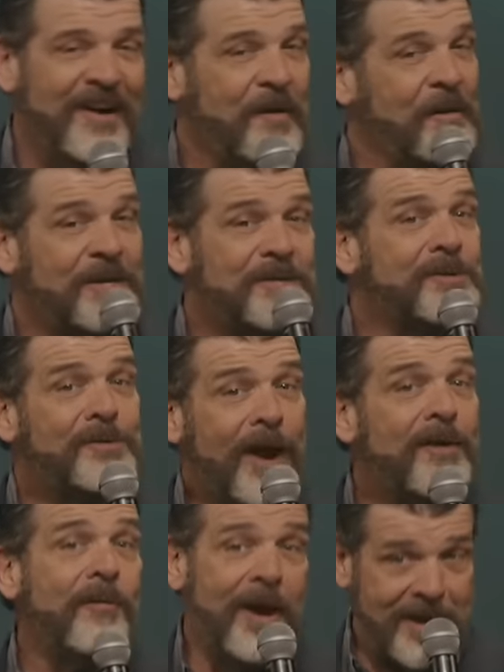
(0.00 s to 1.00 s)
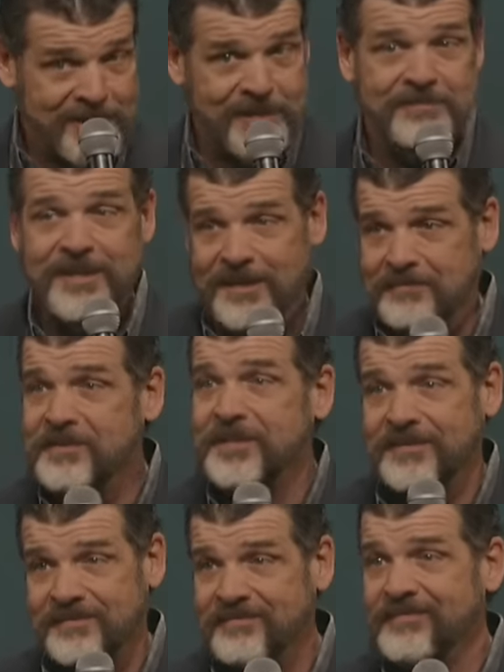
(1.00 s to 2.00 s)
oh, he's a train wreck sometimes.
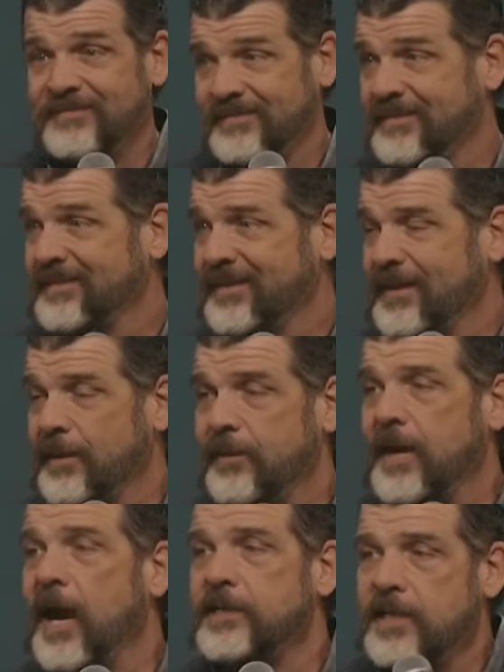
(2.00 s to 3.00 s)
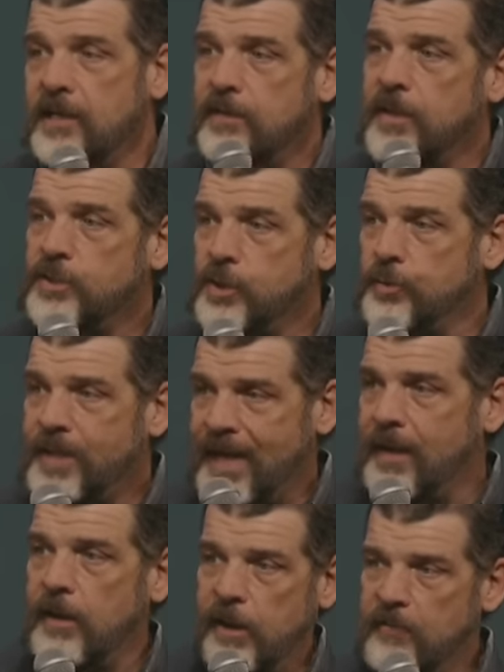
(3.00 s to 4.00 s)
The idea that you
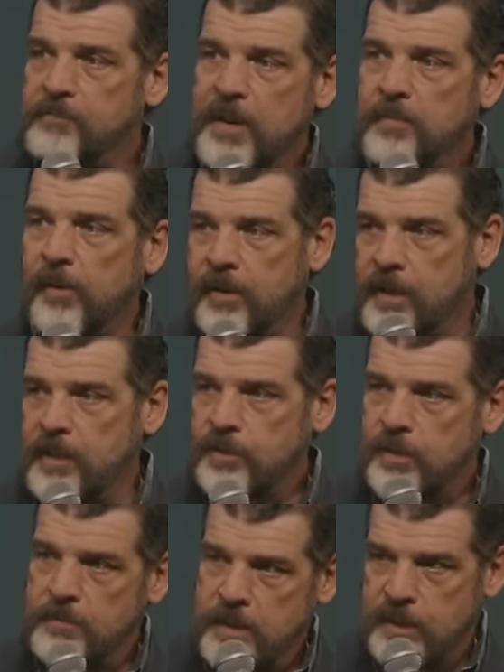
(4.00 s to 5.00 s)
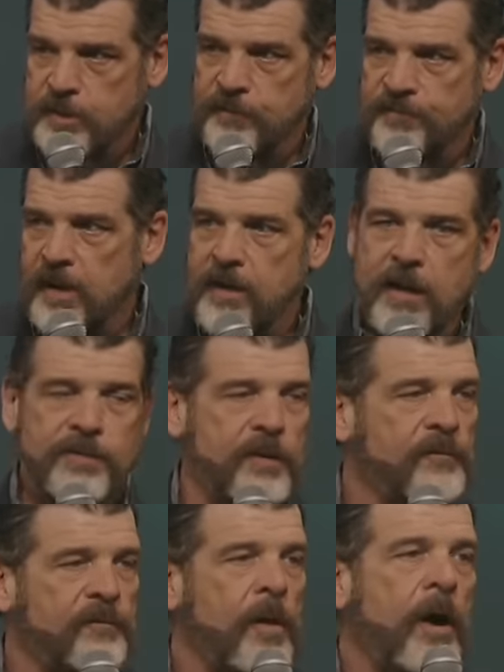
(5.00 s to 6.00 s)
can't love people in history because you found out they're
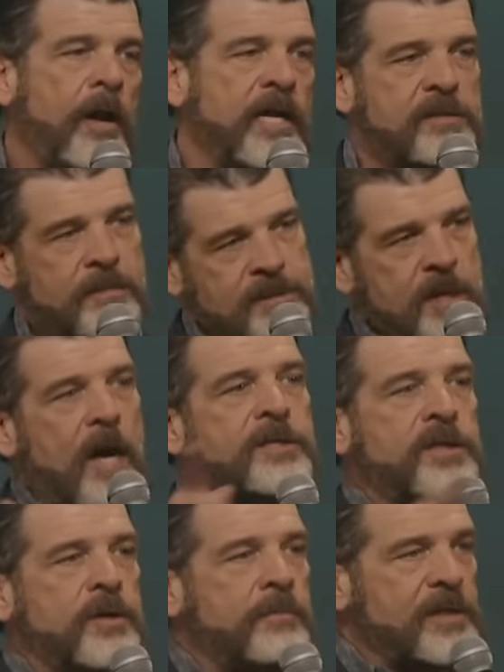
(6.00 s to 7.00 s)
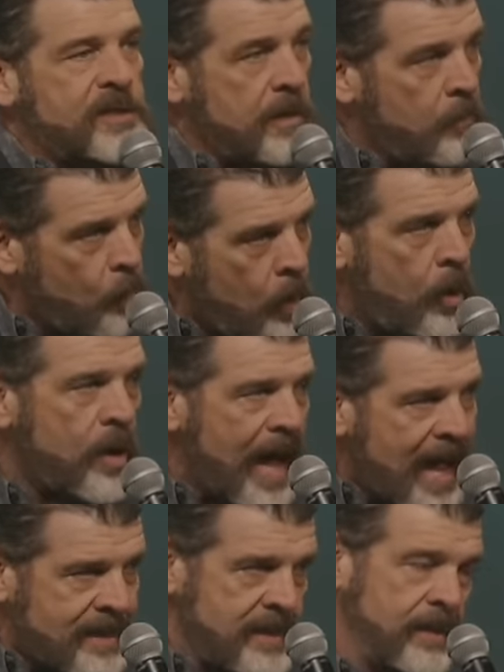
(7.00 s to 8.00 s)
flawed has been taught to you by some woke
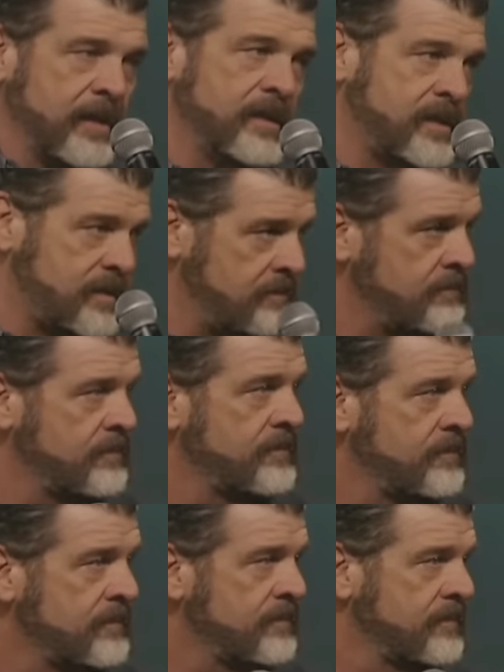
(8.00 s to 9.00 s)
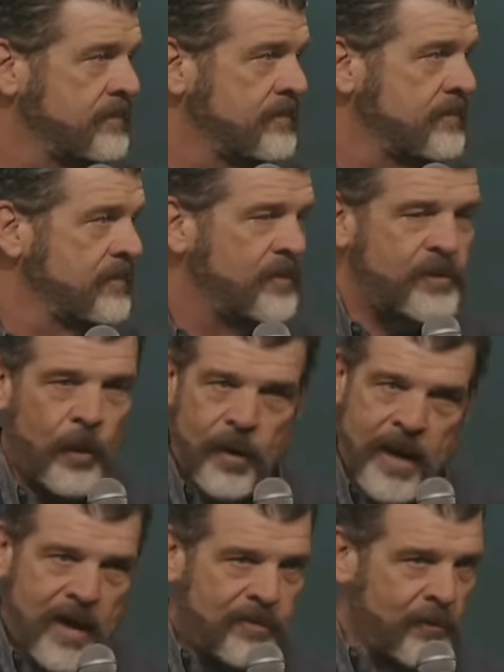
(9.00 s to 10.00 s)
idealist. Throw it
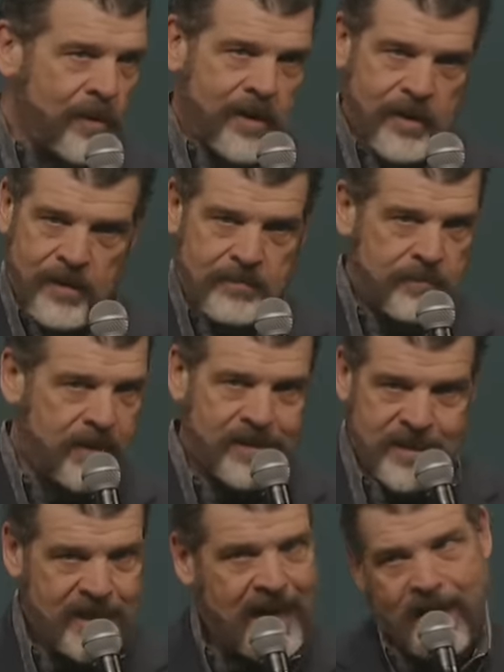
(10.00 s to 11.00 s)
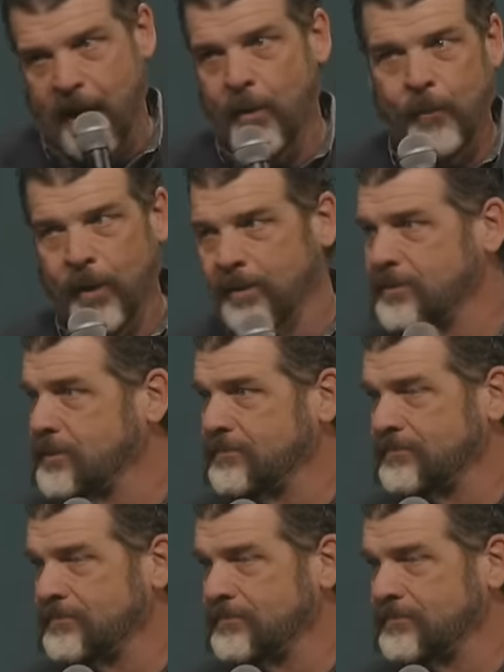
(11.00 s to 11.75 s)
out the window because that ain't how it works.